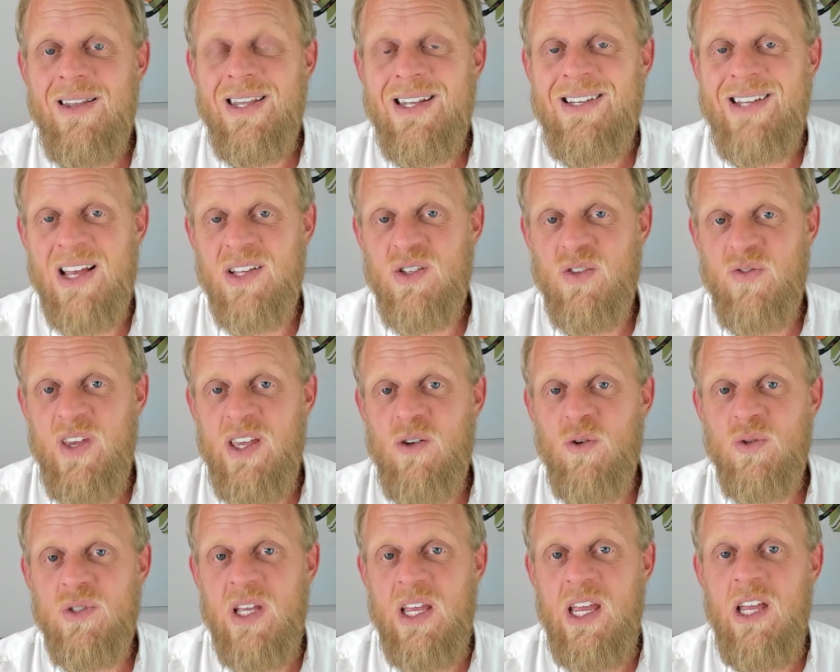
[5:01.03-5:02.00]
the Tesla
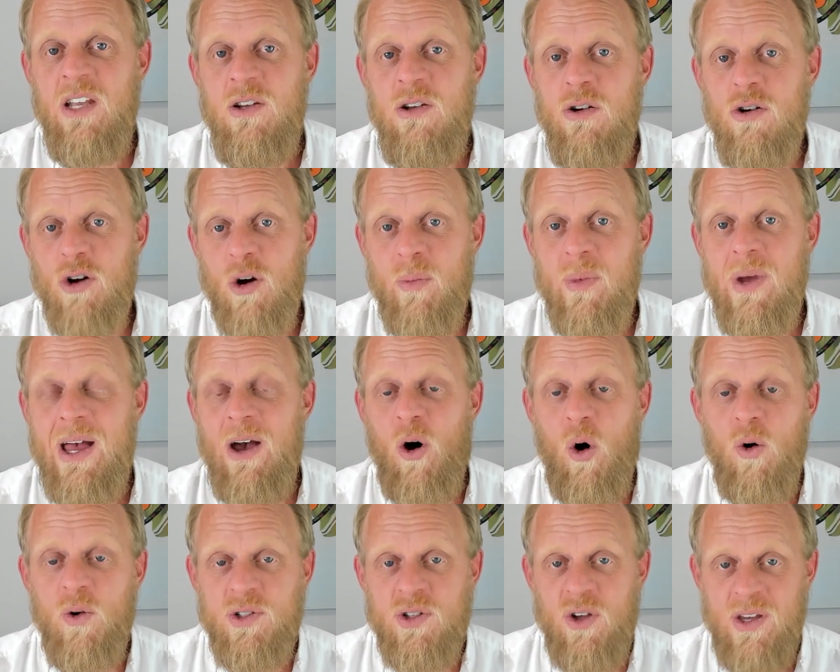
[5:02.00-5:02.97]
vehicles in Europe
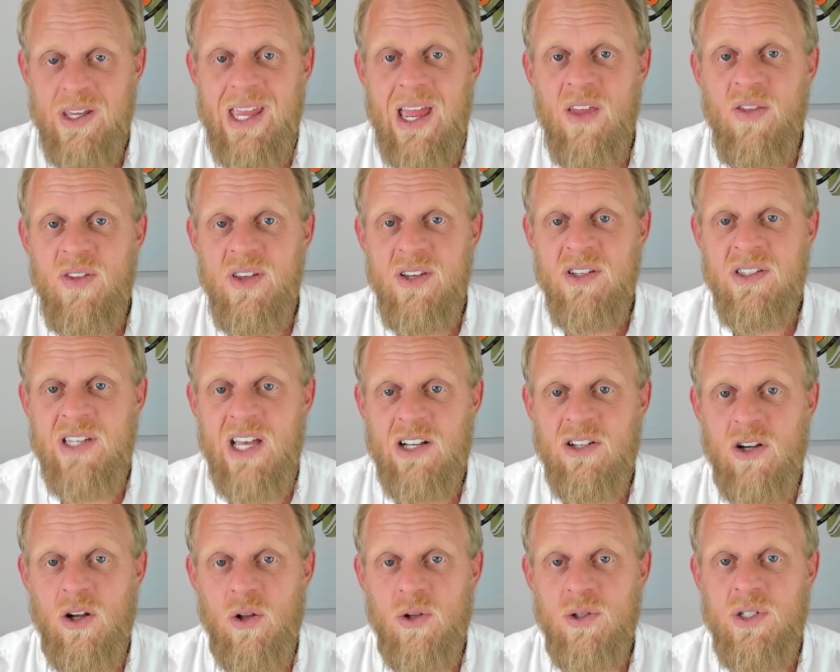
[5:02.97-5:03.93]
also get this
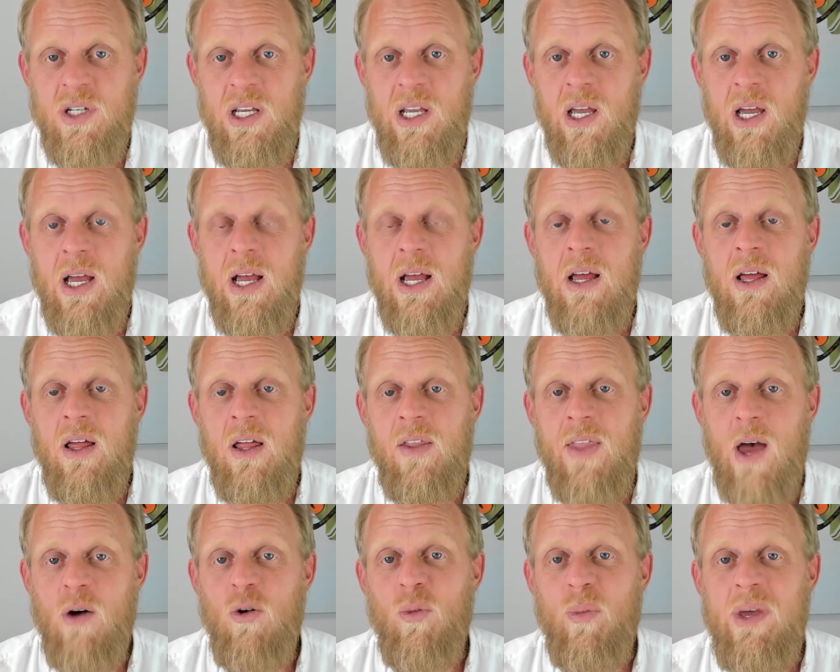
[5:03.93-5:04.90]
technology,
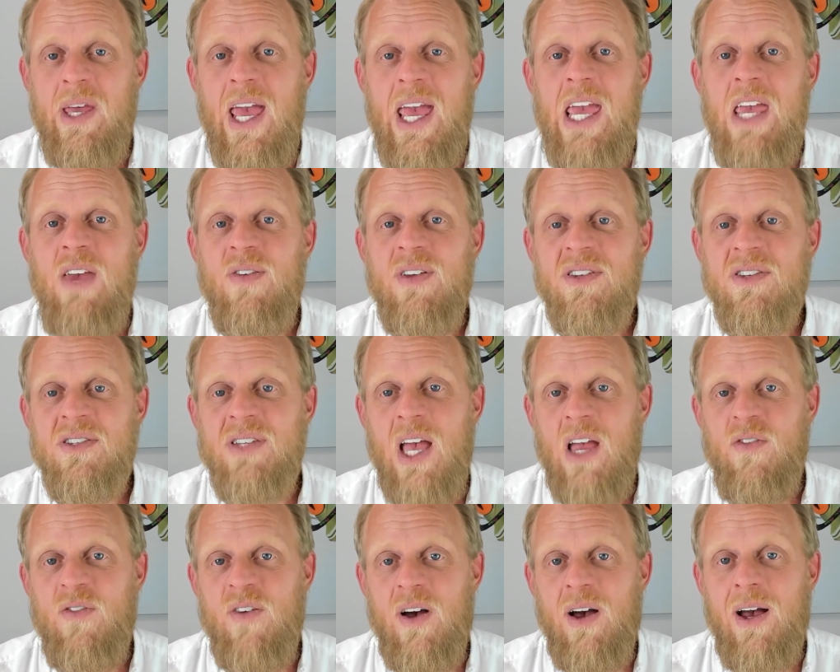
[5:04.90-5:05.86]
that will be even
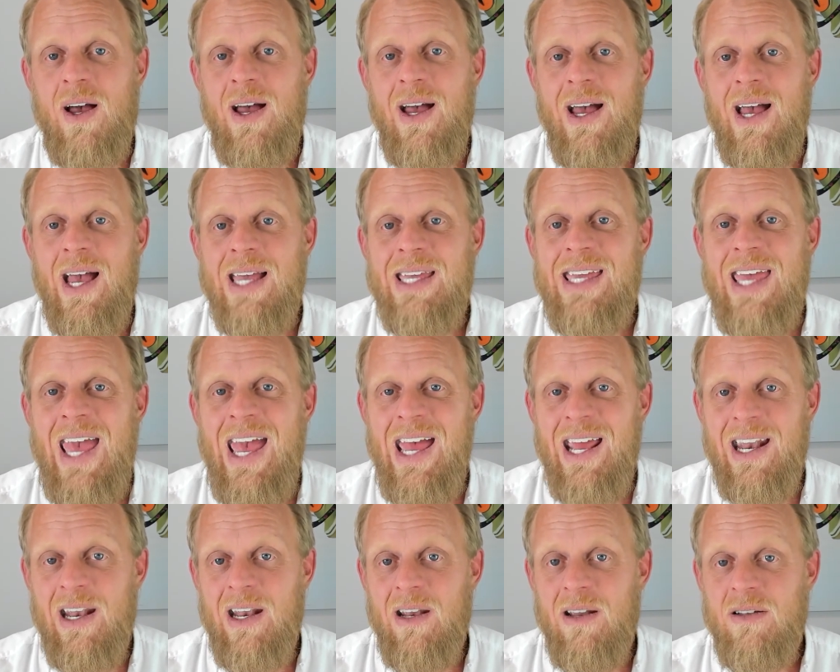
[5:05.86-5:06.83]
safer
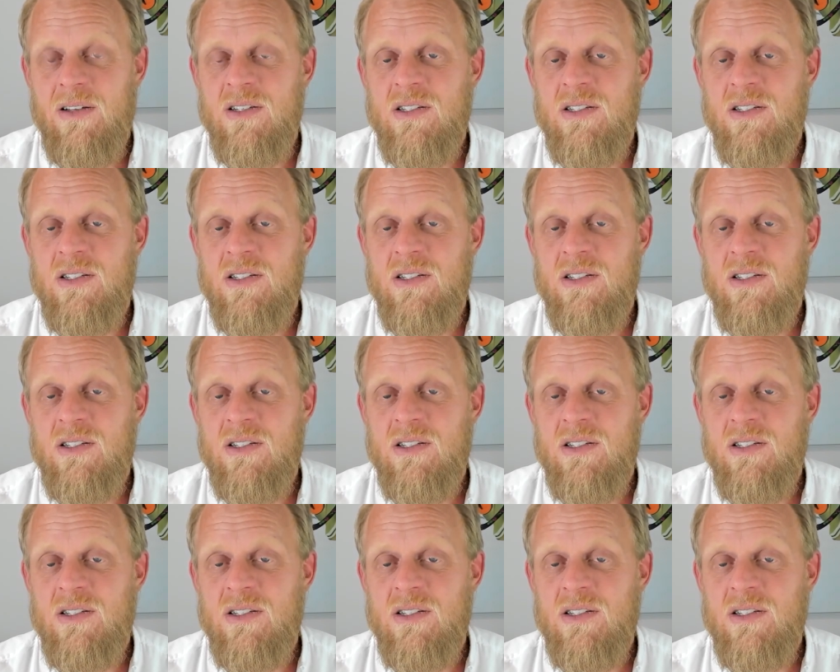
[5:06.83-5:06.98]
again.